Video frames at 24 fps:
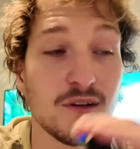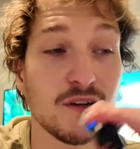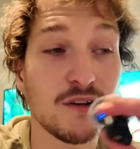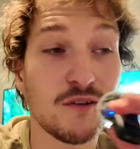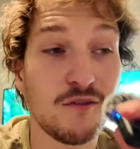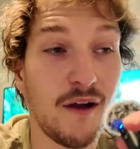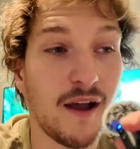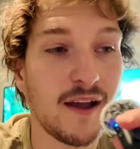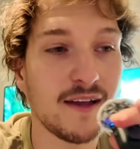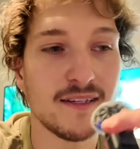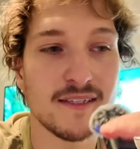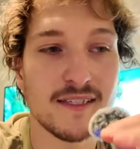
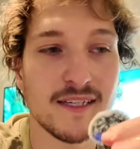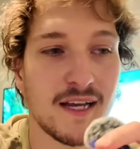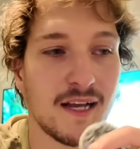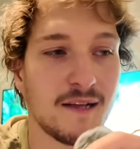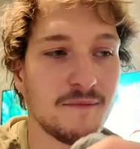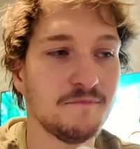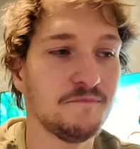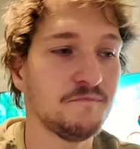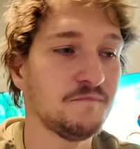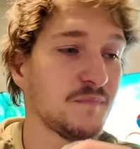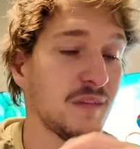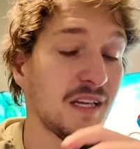great
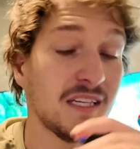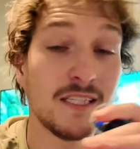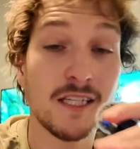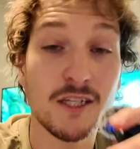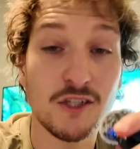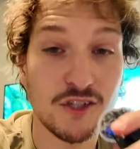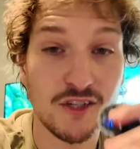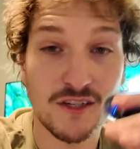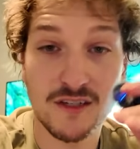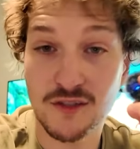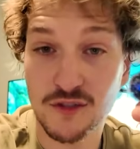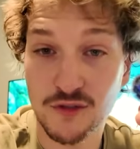
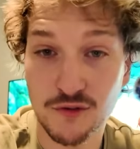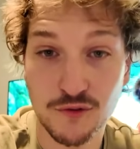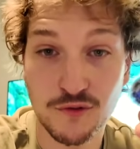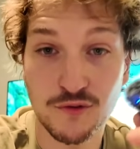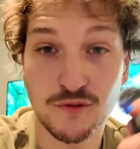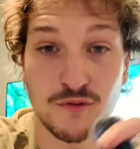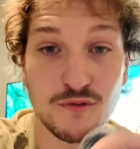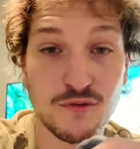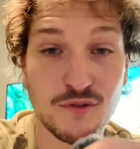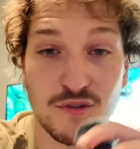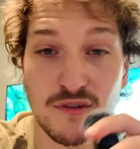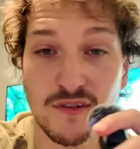addition
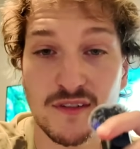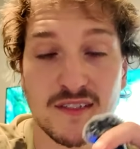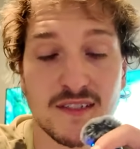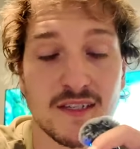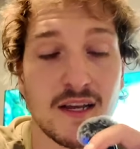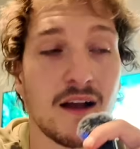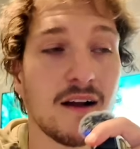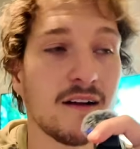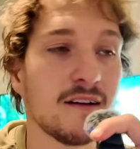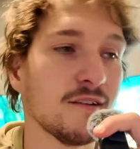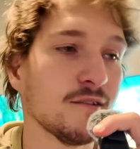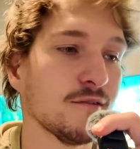to the
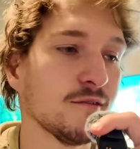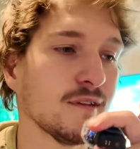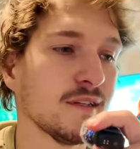saga.